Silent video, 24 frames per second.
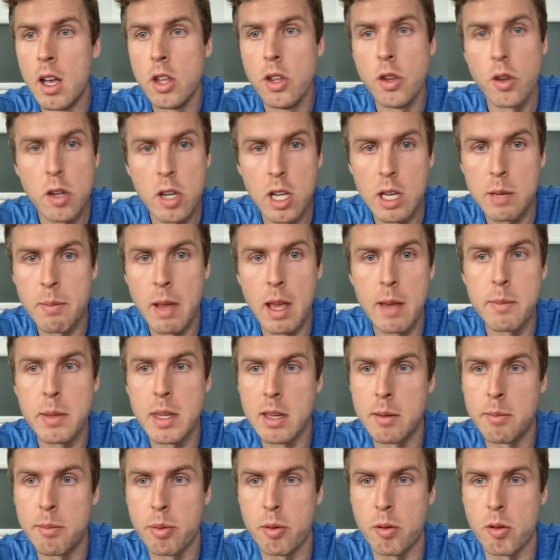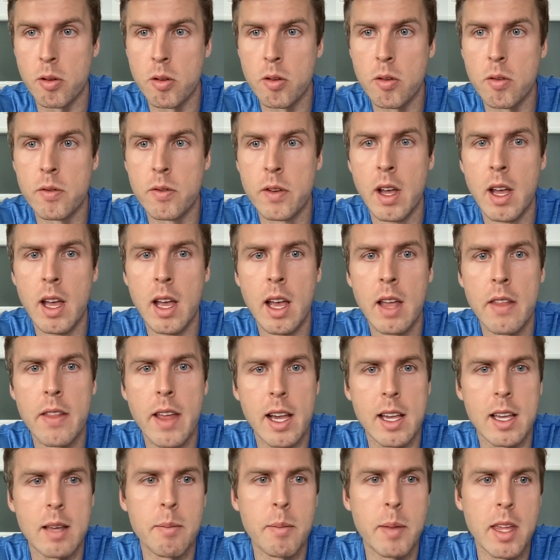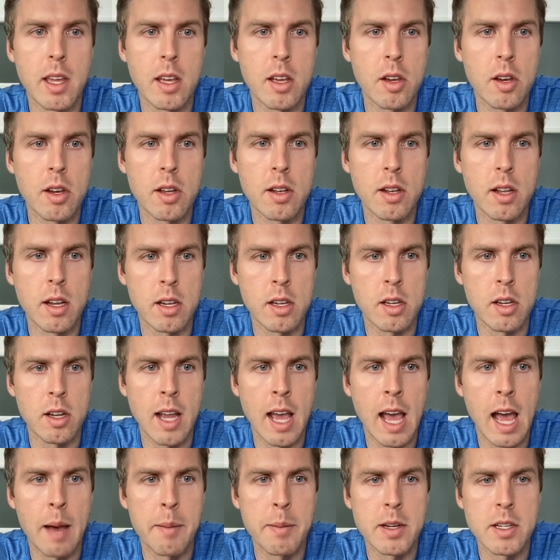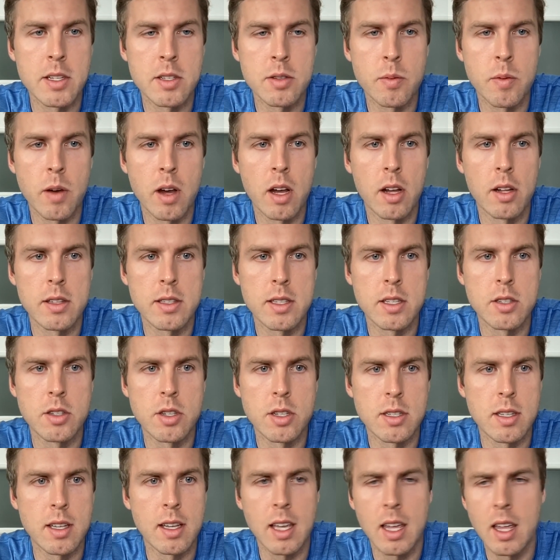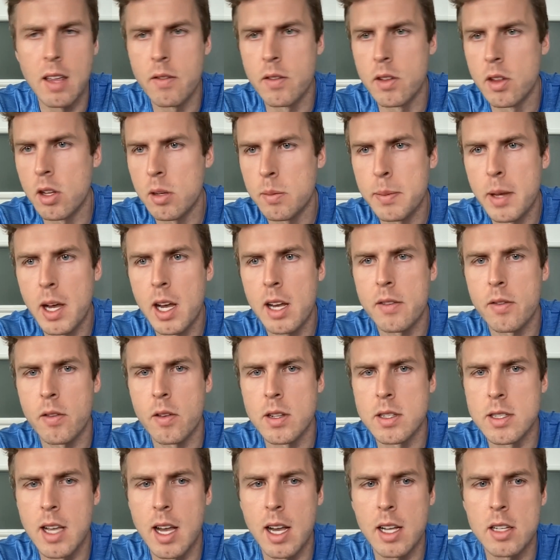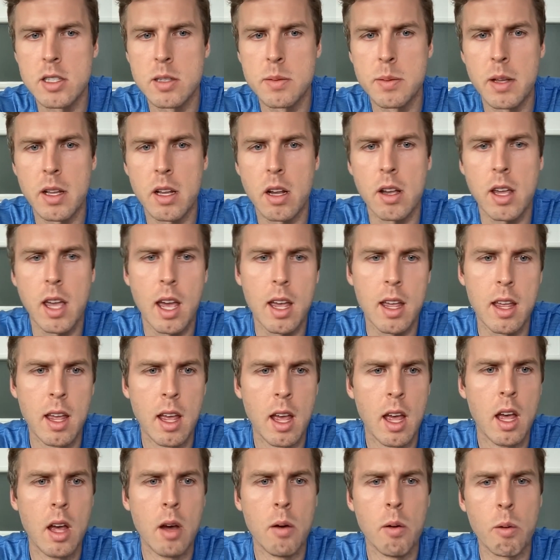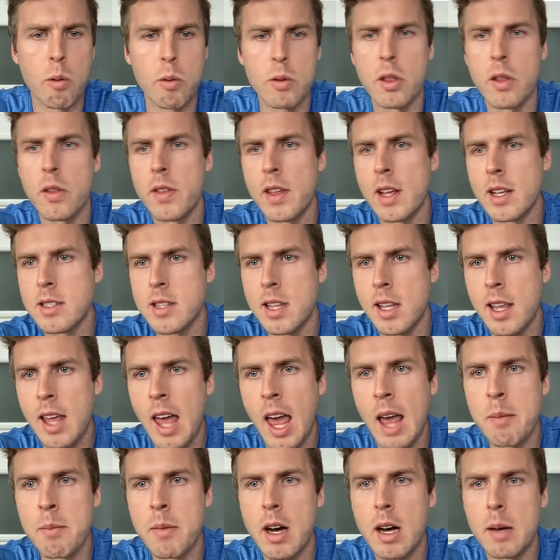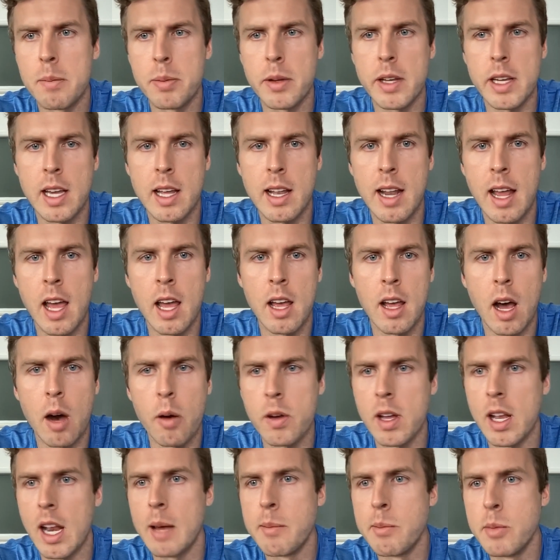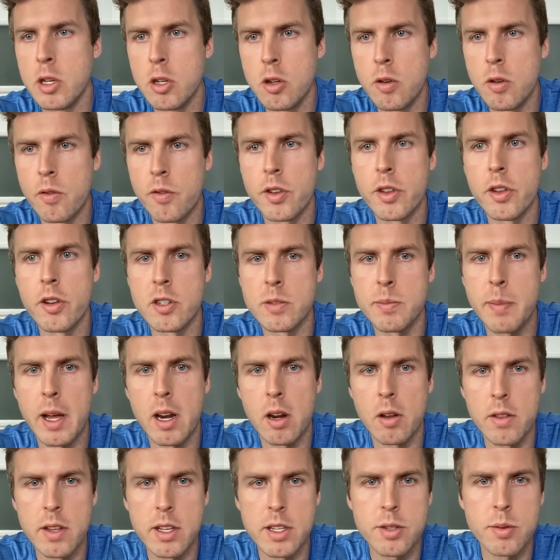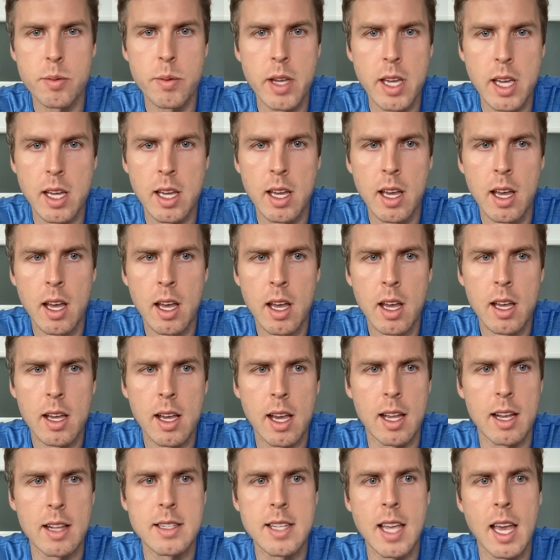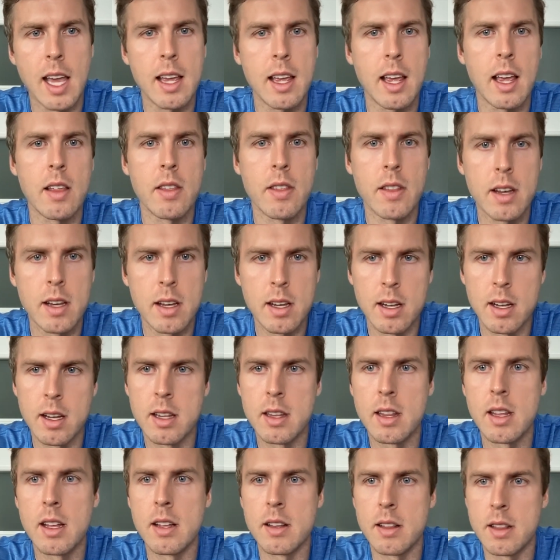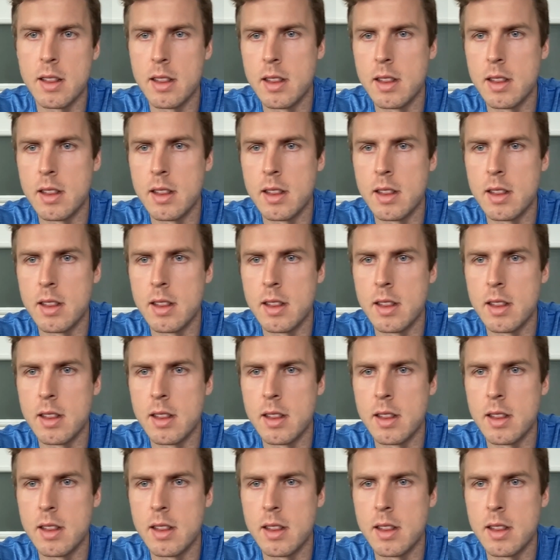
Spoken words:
you could maybe improve. That can be a good habit as well, to just like even look back for a sec, just be like, okay, what were the things that came up? Like, how can I maneuver those better this week? Kind of taking the